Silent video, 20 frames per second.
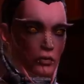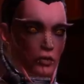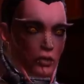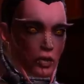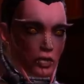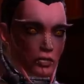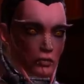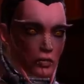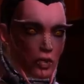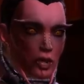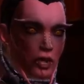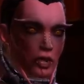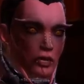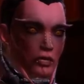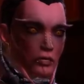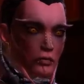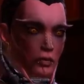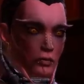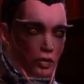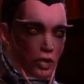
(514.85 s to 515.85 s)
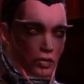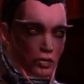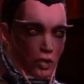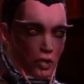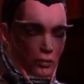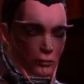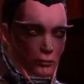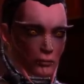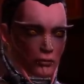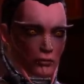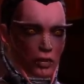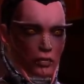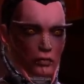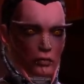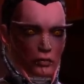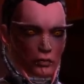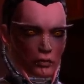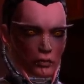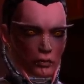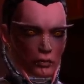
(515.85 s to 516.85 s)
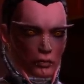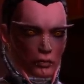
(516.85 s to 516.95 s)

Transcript: tried to hide what I am, Vet.